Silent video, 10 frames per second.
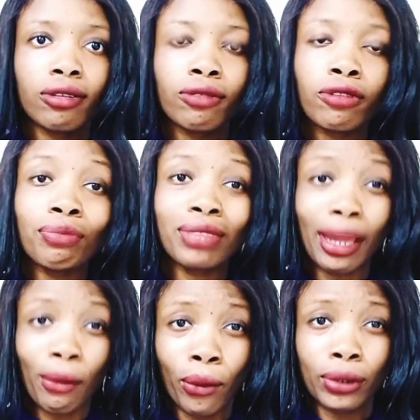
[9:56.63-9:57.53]
from day
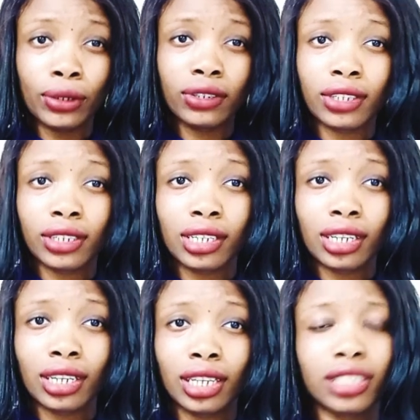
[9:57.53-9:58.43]
one.
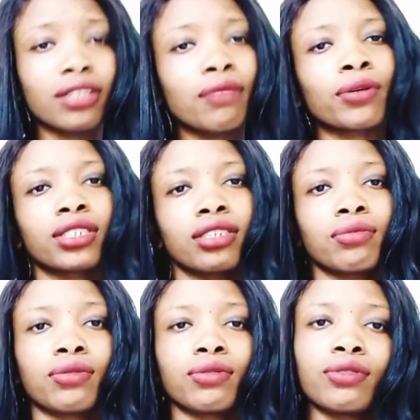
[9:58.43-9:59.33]
It's not
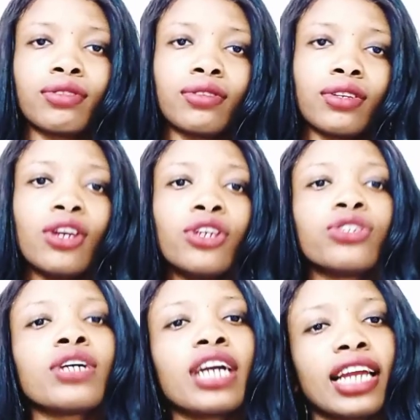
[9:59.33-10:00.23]
possible.
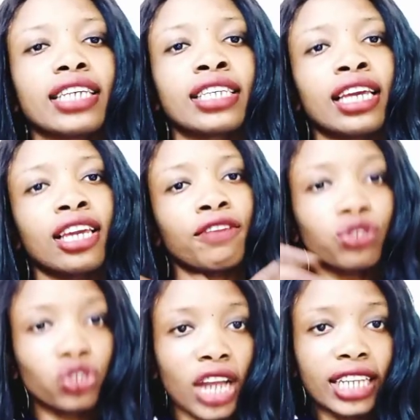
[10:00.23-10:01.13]
So, guys, if
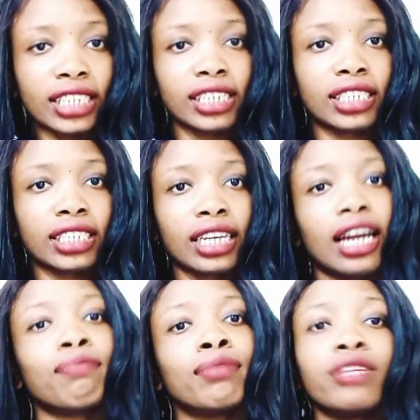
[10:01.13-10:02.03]
you try this,
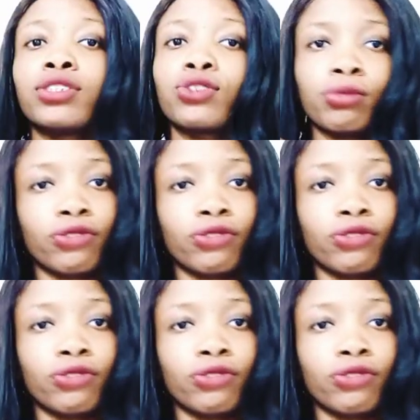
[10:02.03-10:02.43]
I believe it will be